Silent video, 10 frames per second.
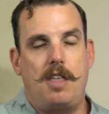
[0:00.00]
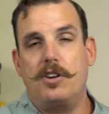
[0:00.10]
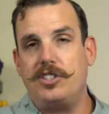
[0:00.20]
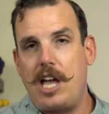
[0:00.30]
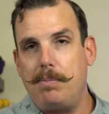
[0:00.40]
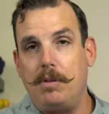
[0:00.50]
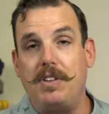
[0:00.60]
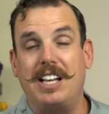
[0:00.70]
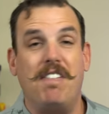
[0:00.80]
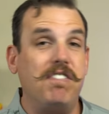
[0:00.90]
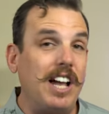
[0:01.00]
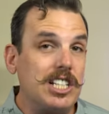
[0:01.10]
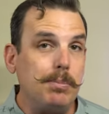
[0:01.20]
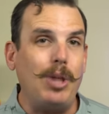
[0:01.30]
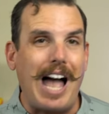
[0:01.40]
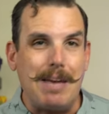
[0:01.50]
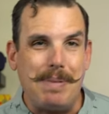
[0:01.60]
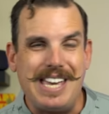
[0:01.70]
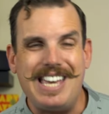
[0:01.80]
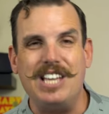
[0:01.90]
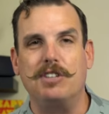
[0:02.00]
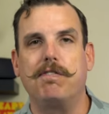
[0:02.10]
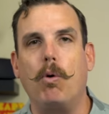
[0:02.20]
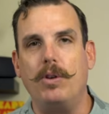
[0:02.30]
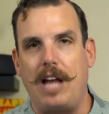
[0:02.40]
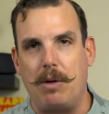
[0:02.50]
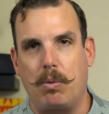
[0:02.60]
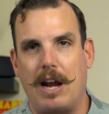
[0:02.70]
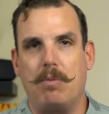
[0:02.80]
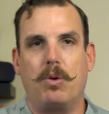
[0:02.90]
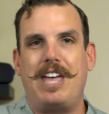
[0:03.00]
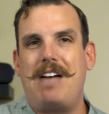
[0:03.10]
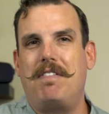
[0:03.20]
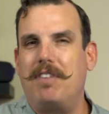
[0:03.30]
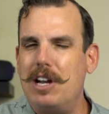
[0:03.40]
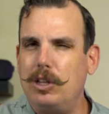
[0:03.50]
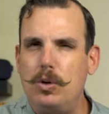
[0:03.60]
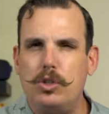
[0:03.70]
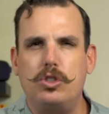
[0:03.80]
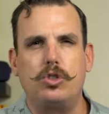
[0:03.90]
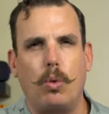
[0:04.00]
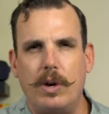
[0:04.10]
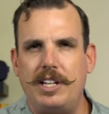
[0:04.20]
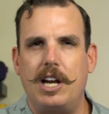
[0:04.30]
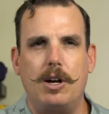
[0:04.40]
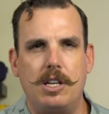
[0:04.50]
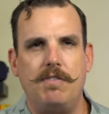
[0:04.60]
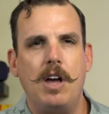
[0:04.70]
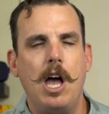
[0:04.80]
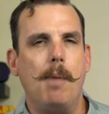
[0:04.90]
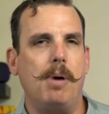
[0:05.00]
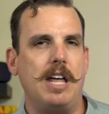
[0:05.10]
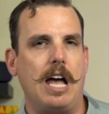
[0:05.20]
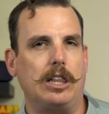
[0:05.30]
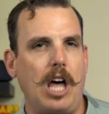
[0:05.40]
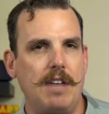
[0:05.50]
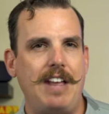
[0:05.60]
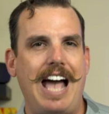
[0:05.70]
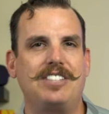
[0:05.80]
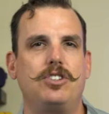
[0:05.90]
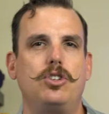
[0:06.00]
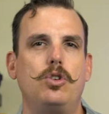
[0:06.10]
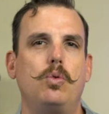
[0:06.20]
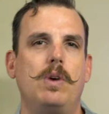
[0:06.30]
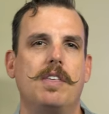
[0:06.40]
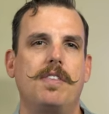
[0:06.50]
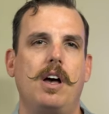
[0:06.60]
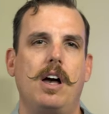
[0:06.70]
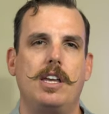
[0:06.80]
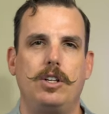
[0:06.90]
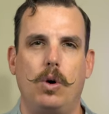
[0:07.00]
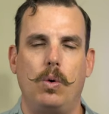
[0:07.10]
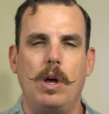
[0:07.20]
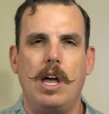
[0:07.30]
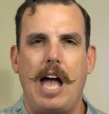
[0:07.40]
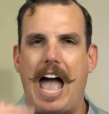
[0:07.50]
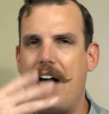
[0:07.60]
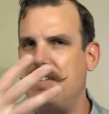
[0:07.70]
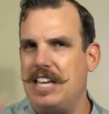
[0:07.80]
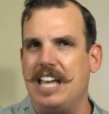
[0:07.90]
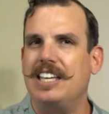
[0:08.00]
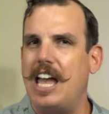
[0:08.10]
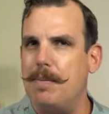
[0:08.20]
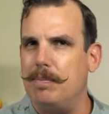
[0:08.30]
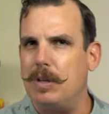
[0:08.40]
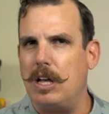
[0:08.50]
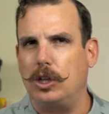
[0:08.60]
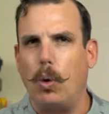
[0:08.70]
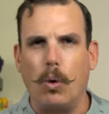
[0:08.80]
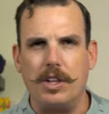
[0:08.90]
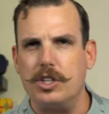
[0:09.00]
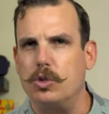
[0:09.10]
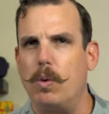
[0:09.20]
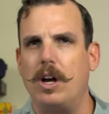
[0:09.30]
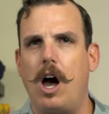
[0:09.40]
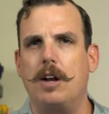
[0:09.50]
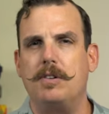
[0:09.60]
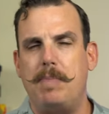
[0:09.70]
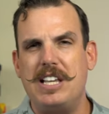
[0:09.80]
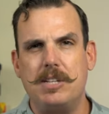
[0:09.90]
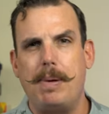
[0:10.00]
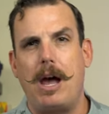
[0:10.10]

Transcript: Another example of like a flexible IP is Fortnite, right? Where they have a very loose story narrative, but a lot of it has to do with, having in-game lore that is going on based